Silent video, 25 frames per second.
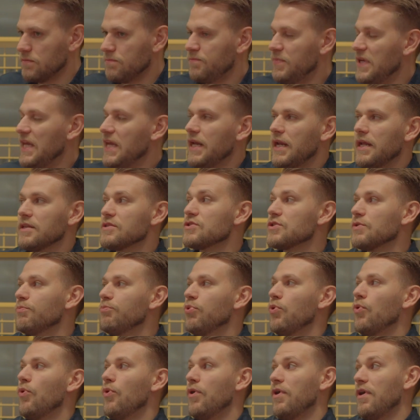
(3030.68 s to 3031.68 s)
in
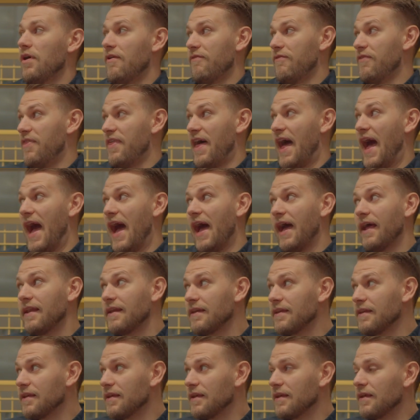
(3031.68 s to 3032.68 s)
support of
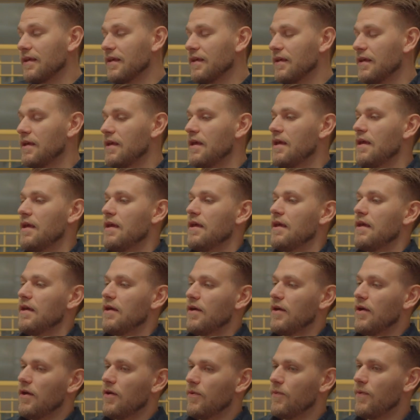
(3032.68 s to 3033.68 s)
that
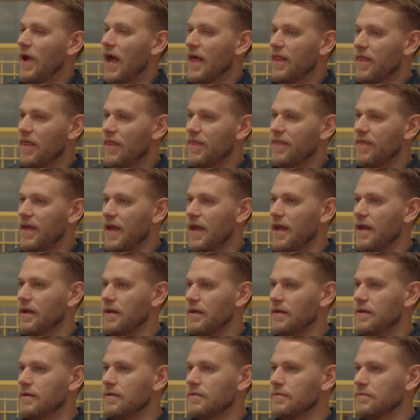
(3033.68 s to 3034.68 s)
rather
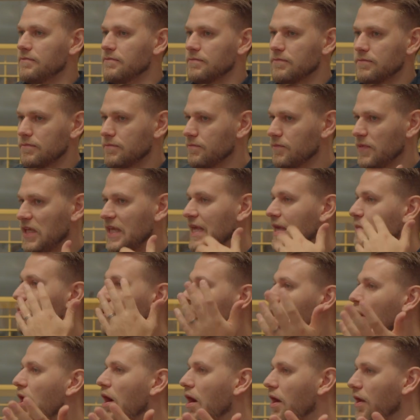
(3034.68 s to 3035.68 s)
than
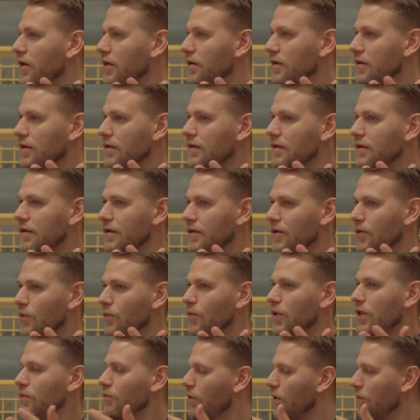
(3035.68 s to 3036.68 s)
keeping on
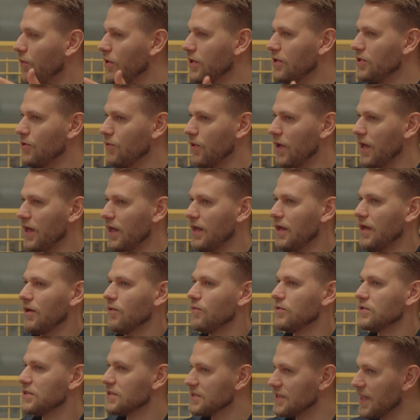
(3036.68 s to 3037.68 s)
with what we're doing,
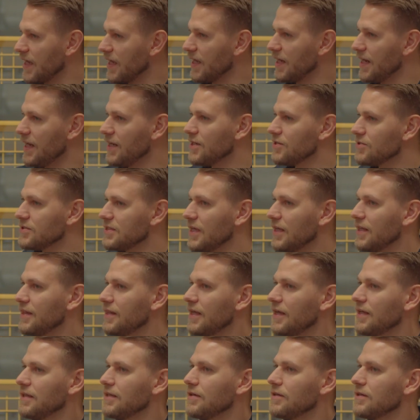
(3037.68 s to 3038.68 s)
which is like an interesting
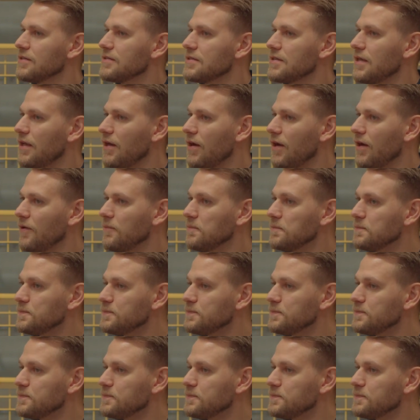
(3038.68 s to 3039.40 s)
thing to consider.